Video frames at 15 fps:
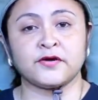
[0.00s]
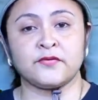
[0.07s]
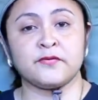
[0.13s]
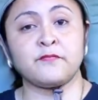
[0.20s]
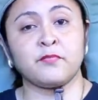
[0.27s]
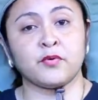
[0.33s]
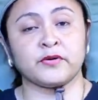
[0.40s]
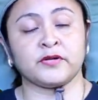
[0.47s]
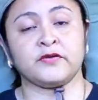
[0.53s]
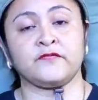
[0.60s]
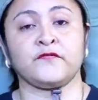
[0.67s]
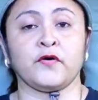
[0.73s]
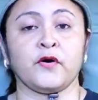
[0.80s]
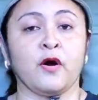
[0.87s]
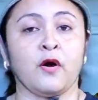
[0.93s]
are important
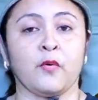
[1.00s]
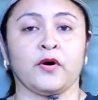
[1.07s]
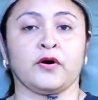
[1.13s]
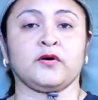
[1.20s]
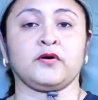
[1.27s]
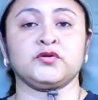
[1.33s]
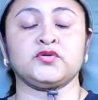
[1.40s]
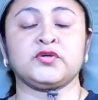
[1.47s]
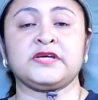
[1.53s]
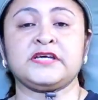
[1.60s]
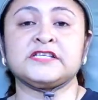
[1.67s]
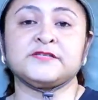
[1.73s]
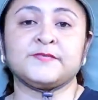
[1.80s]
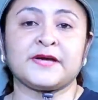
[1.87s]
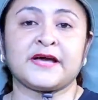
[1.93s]
for our country
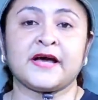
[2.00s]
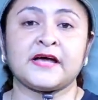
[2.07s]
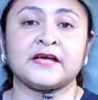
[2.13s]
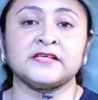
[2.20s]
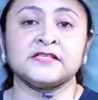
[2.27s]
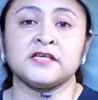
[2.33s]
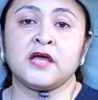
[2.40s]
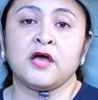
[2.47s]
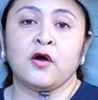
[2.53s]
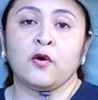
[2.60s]
is because,